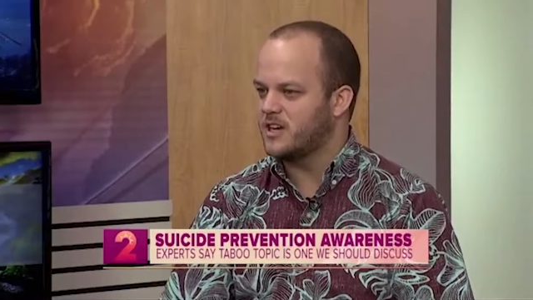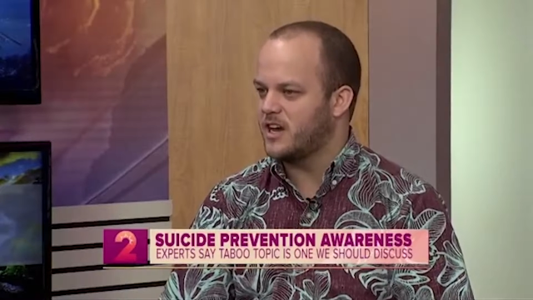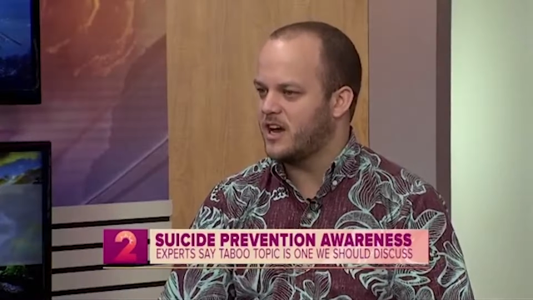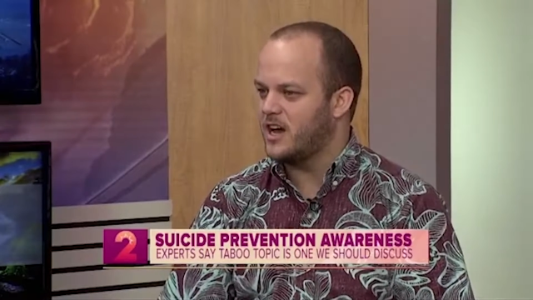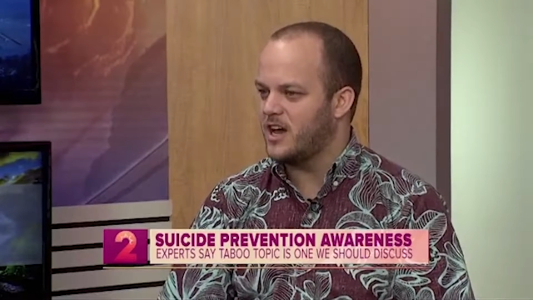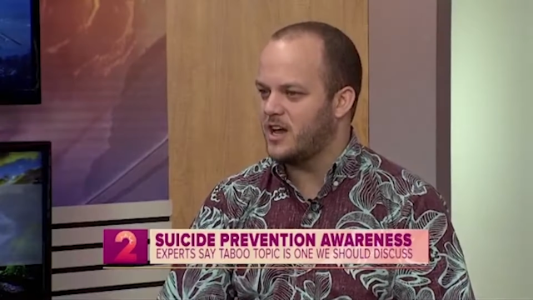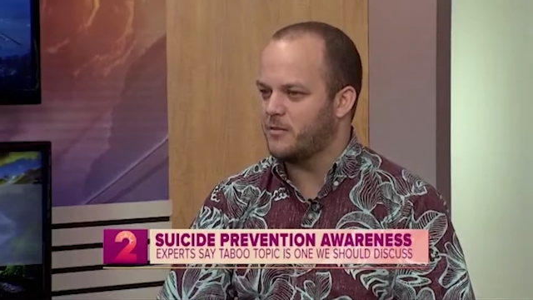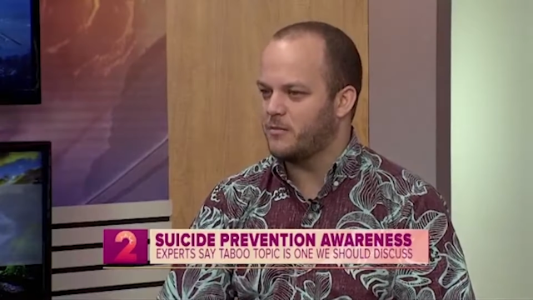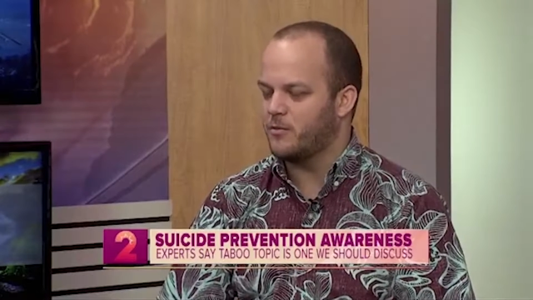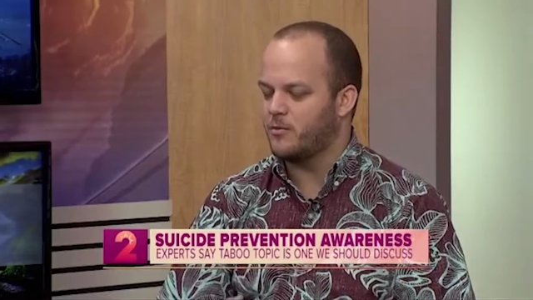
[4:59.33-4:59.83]

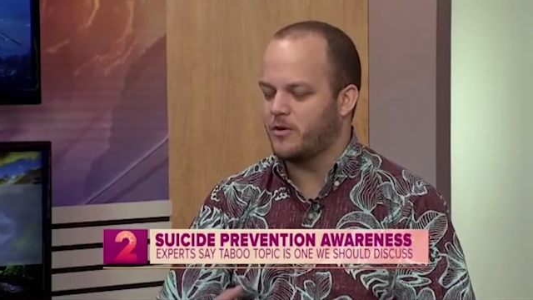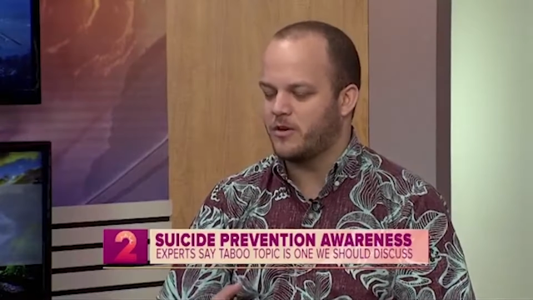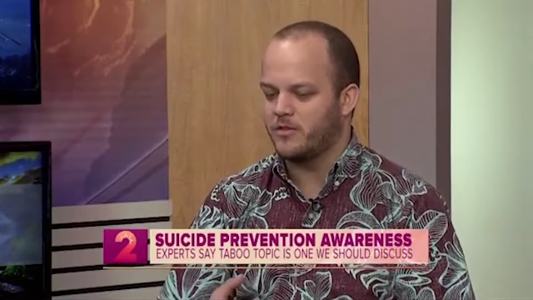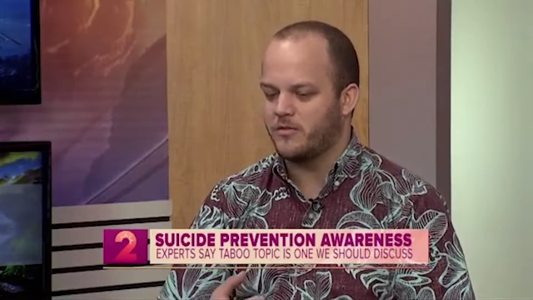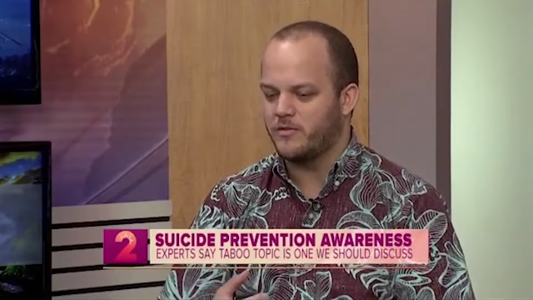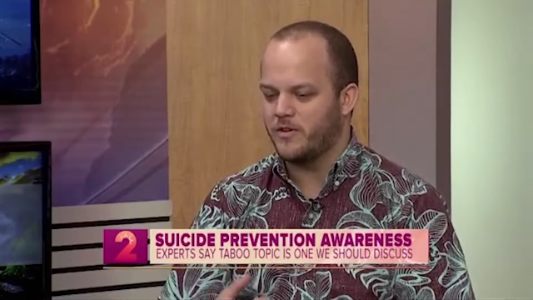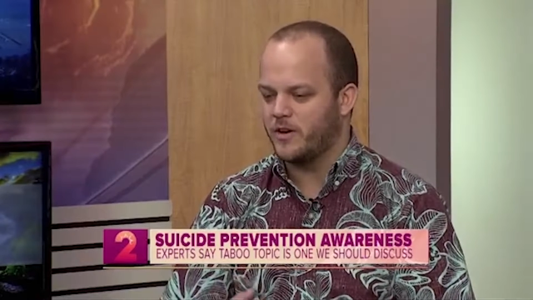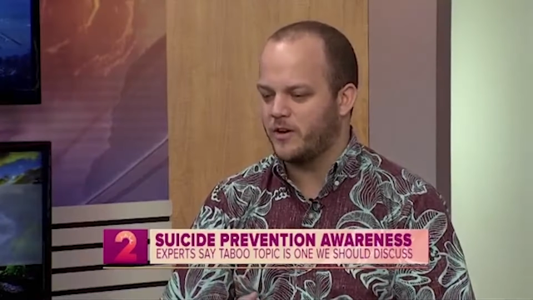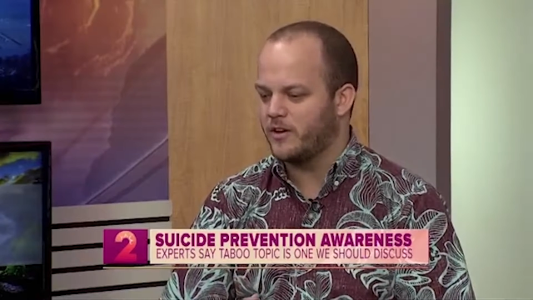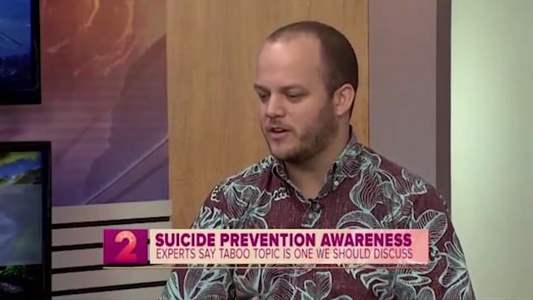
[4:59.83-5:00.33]
time with
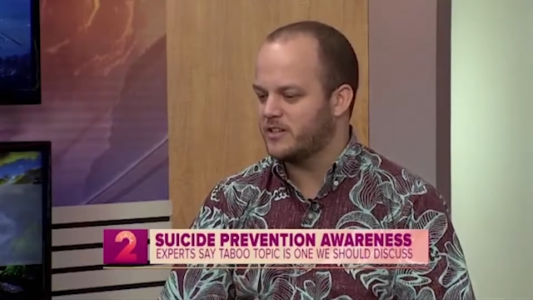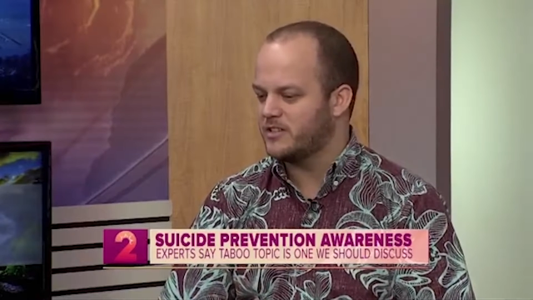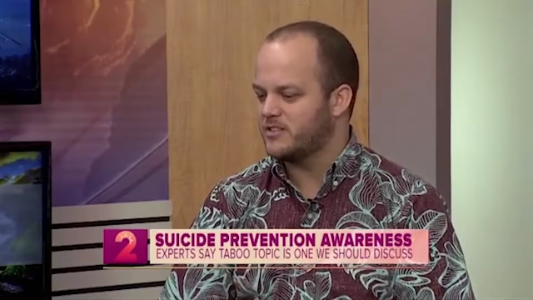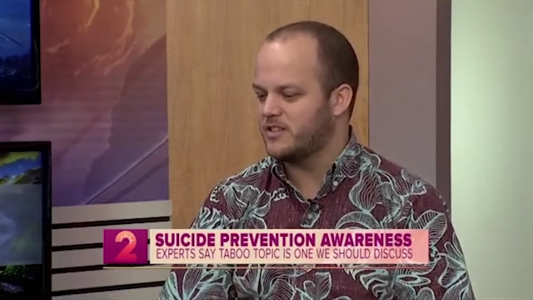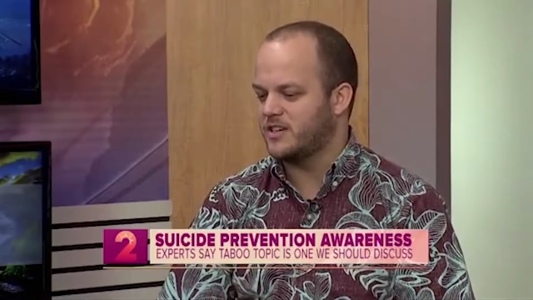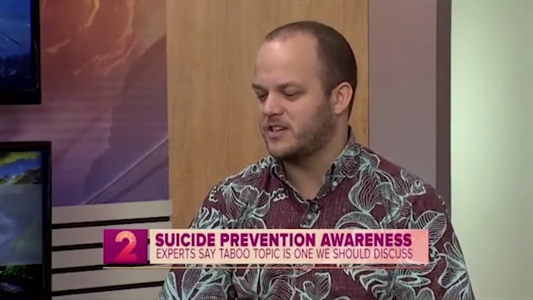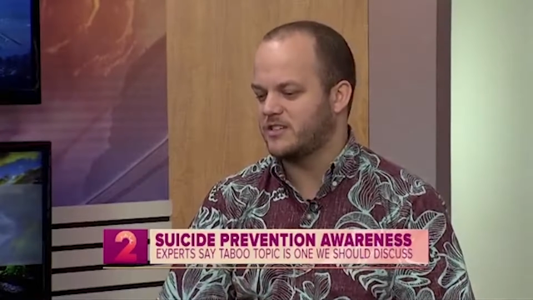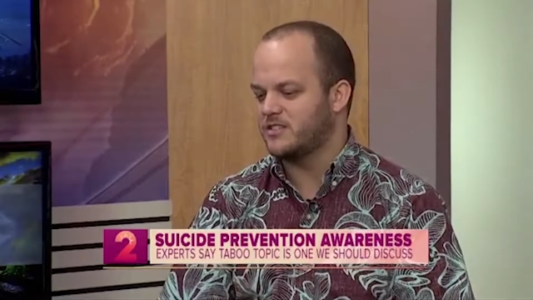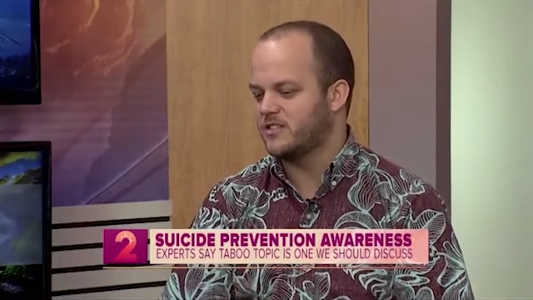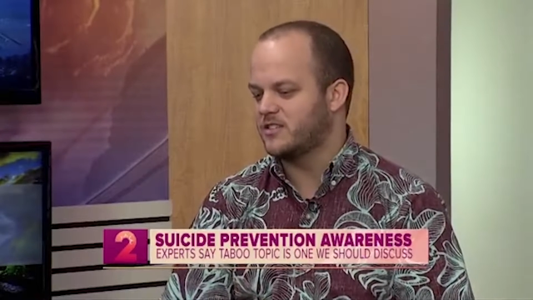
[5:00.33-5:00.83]
various
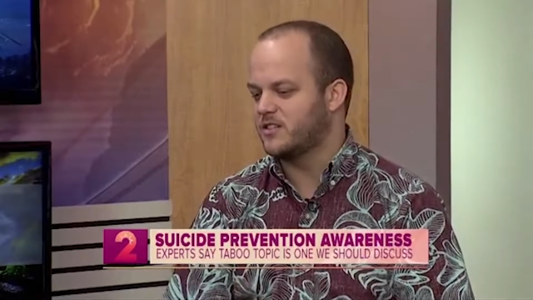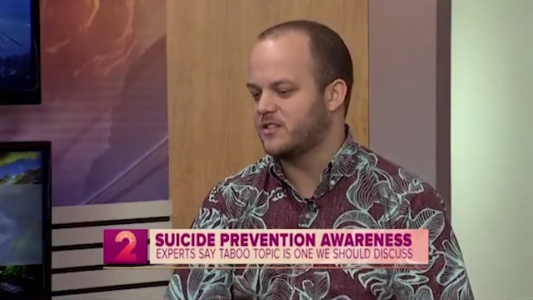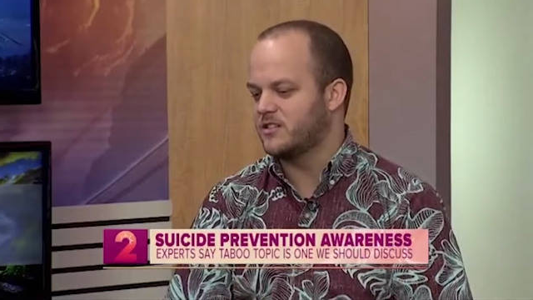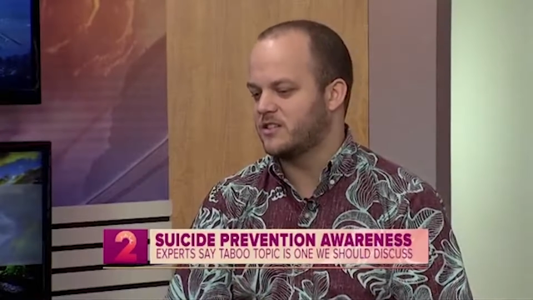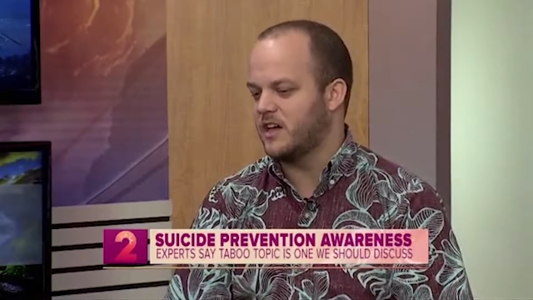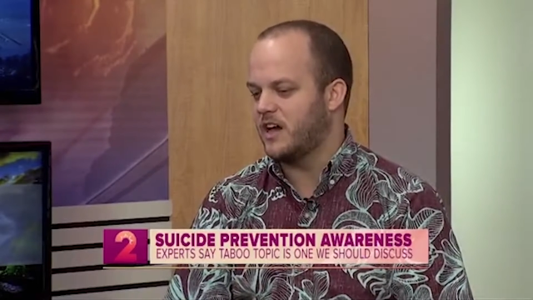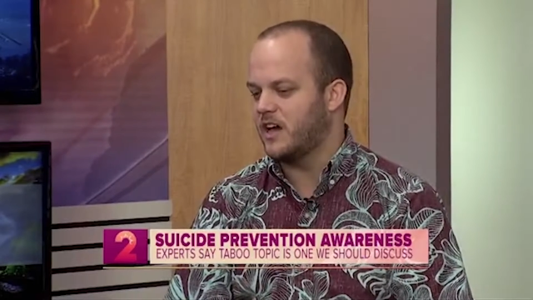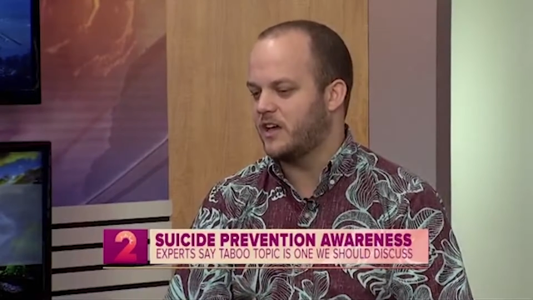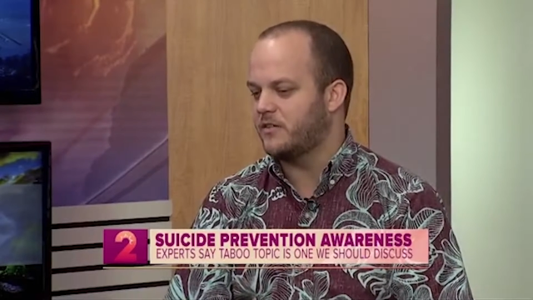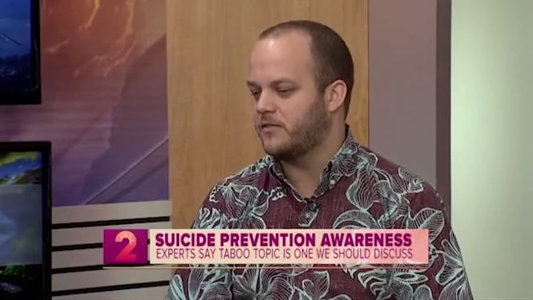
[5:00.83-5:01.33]
things in their
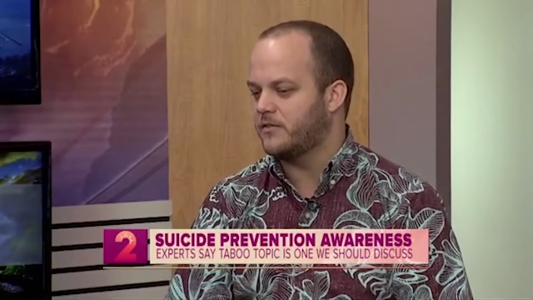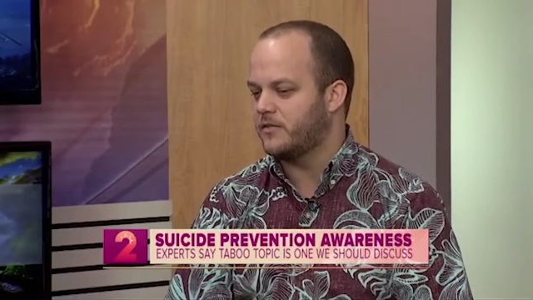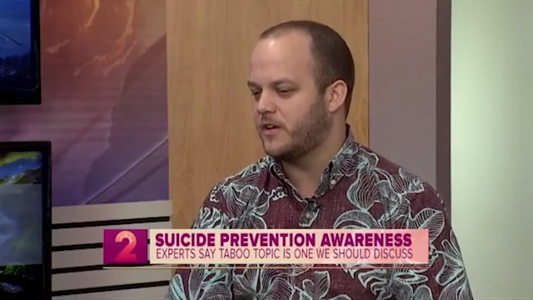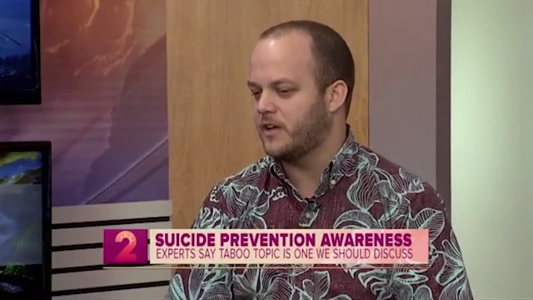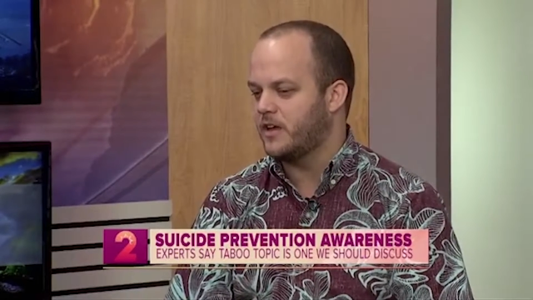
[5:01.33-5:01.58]
life,